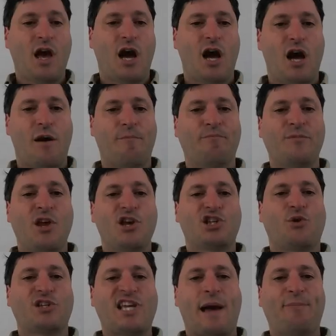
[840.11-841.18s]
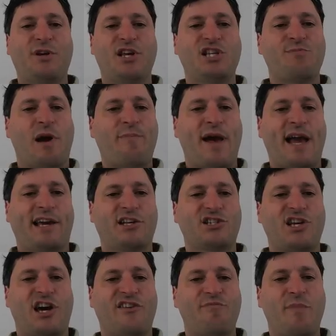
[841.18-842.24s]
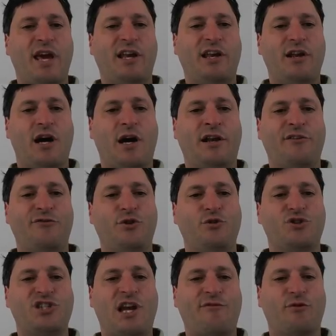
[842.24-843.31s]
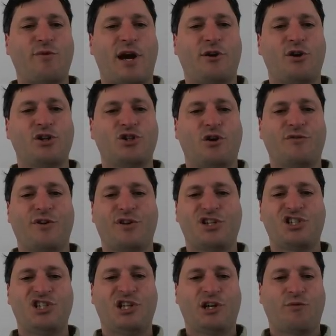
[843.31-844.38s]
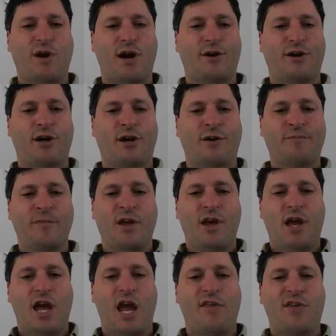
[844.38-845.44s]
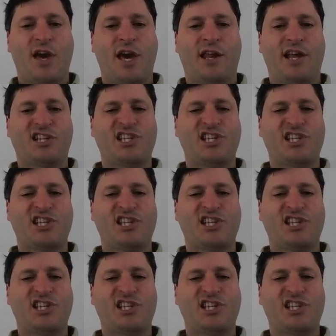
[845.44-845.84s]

So what's happened is my packet has kind of made it on a few Stanford routers over to the scenic router, and then at